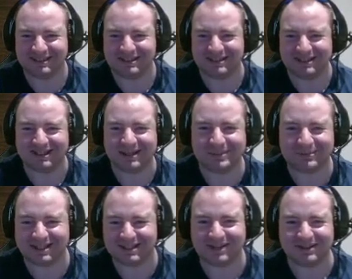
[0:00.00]
And now
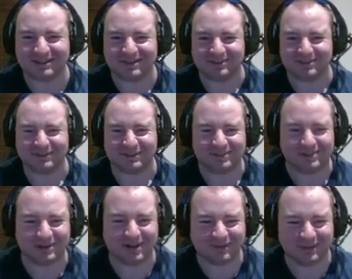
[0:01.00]
we're done with this
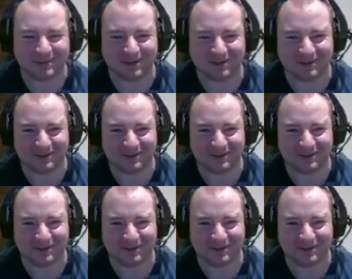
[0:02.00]
part of the run.